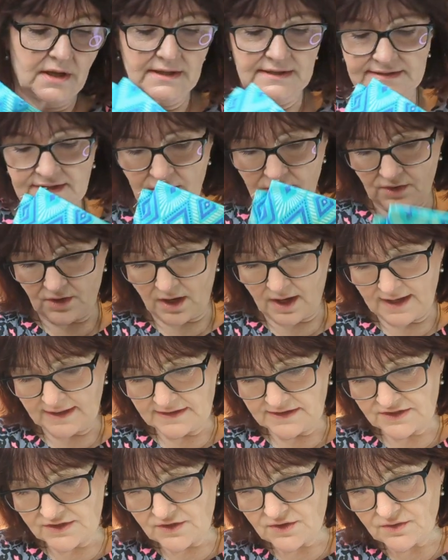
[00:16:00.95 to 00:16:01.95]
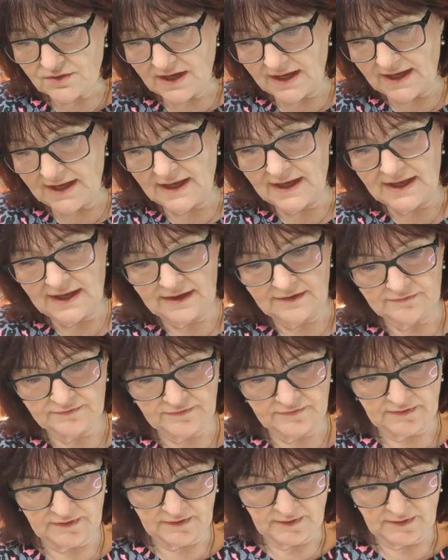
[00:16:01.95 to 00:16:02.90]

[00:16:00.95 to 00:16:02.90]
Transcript: So I do have,